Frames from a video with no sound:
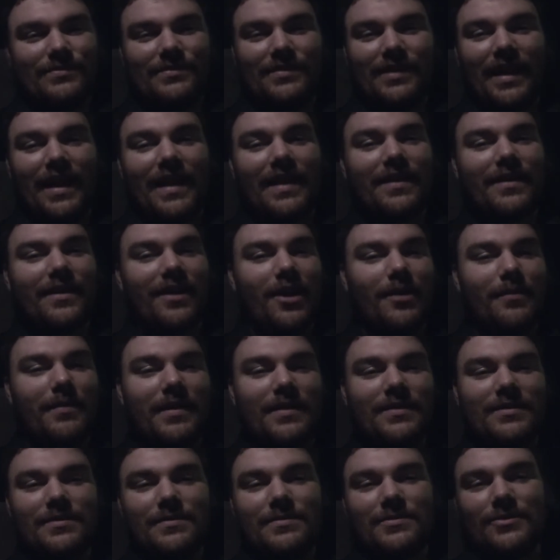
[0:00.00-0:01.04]
like,
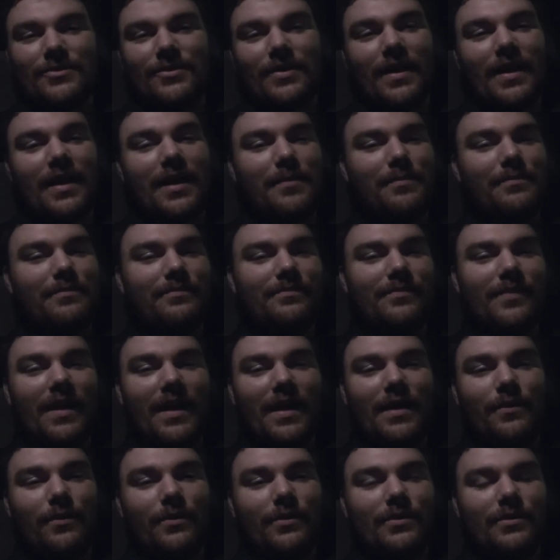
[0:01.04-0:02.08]
comment, subscribe.
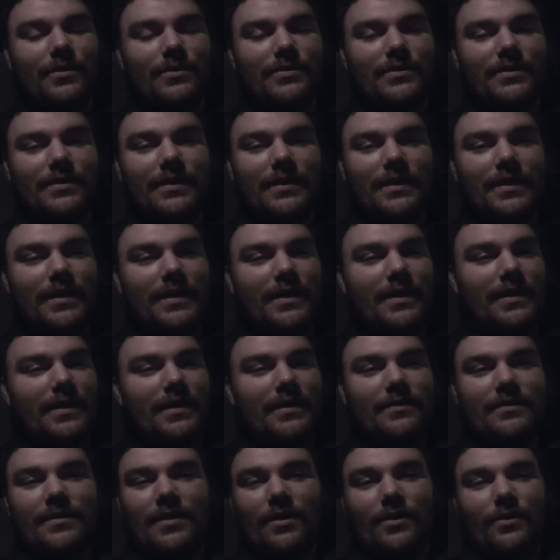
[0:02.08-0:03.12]
I will
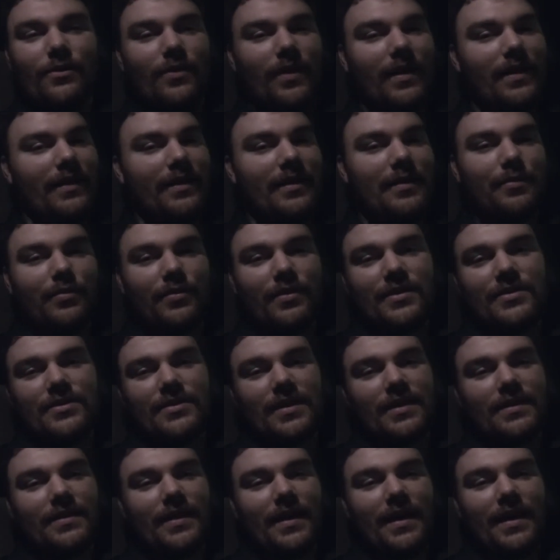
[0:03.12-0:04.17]
greatly
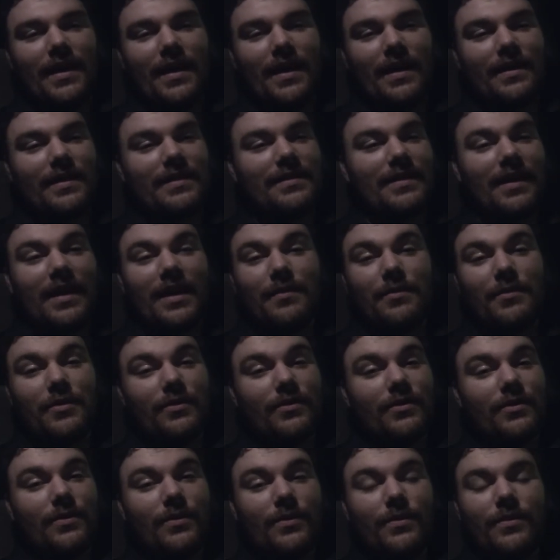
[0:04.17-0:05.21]
appreciate that anytime you
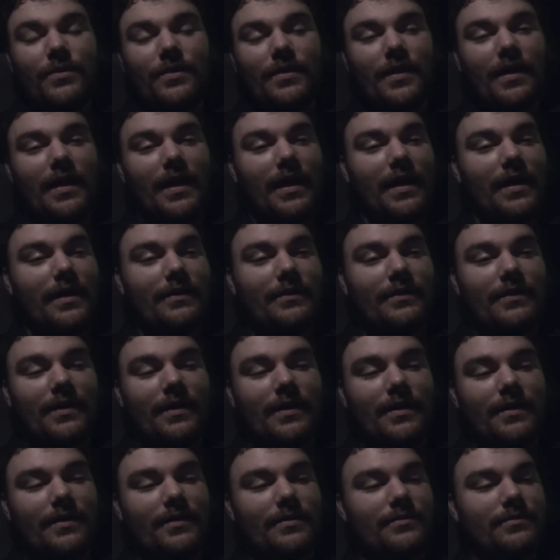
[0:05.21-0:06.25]
do, and
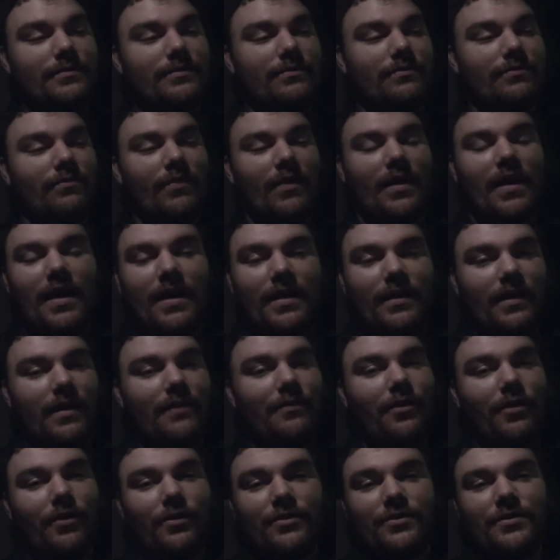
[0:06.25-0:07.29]
I
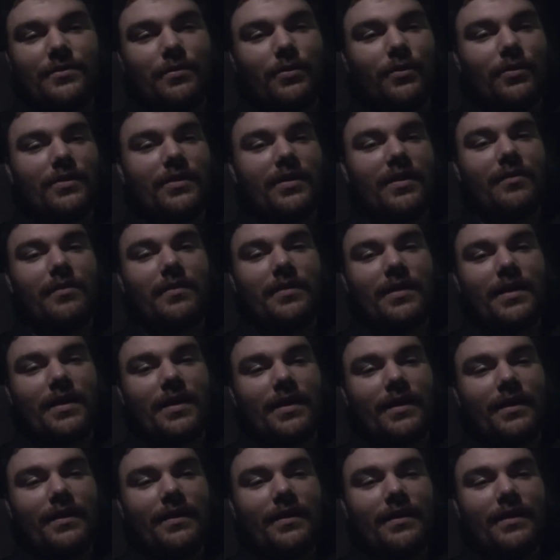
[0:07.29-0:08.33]
love all the support that I've been
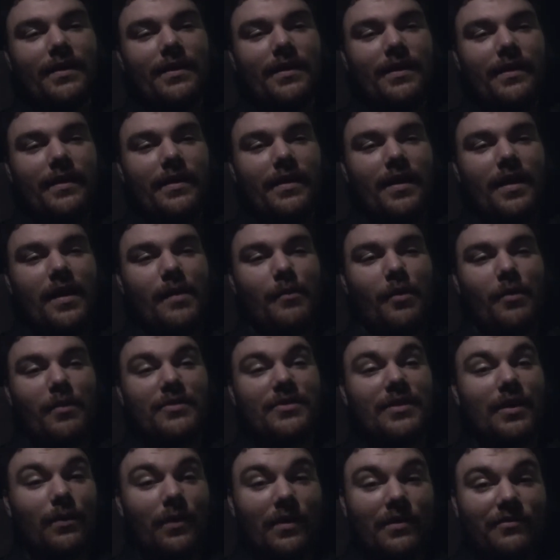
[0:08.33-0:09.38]
getting. I'm
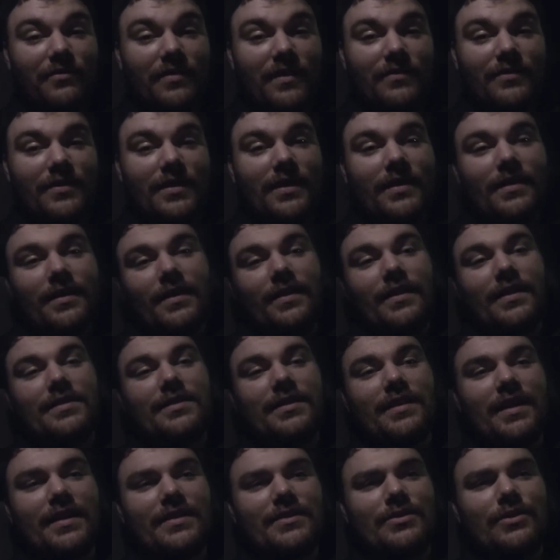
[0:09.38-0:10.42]
almost at 150, and that's
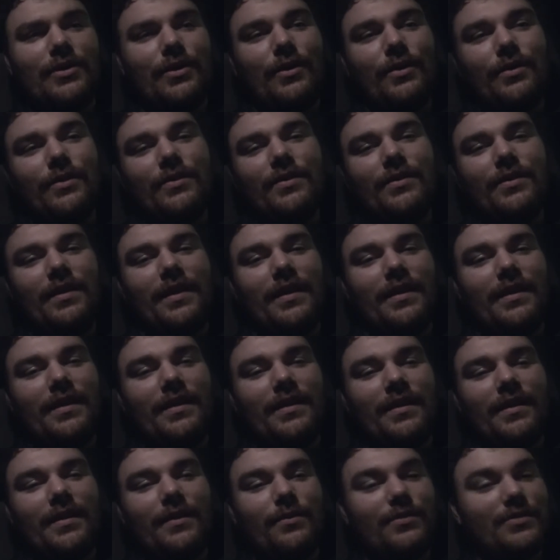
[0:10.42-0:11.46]
the next goal, and then
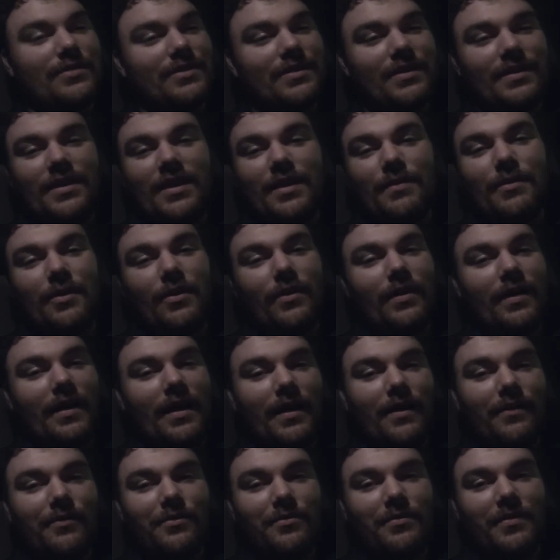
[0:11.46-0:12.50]
we're just going to keep going
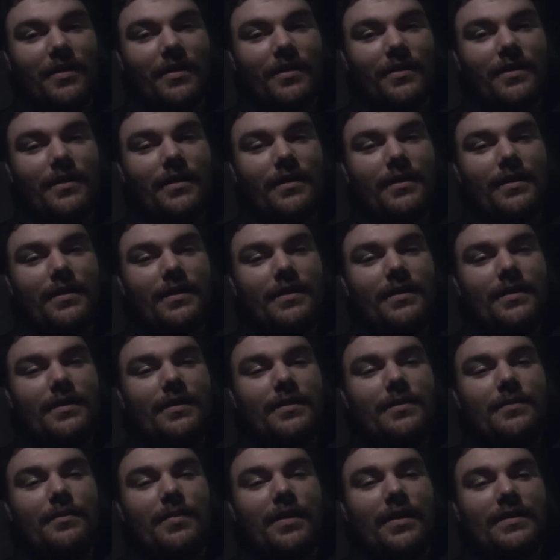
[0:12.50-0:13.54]
higher from there.
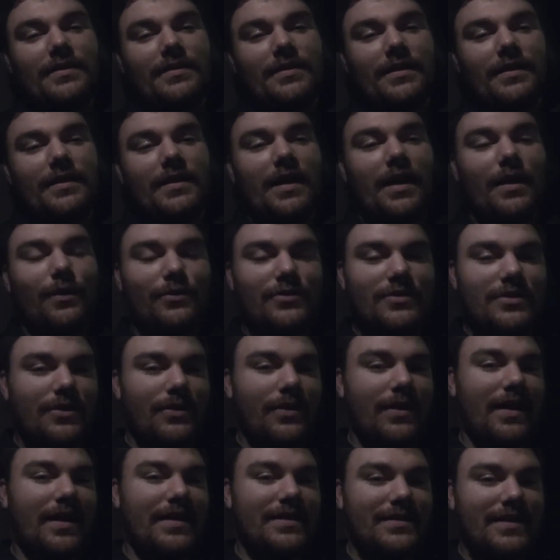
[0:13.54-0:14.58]
But I will see you
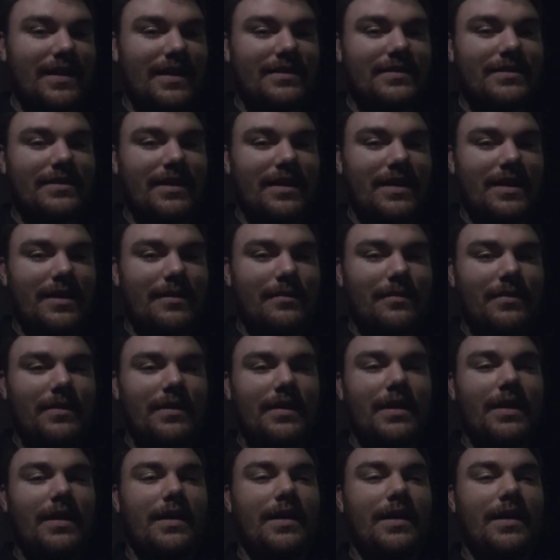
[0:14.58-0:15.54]
guys next time,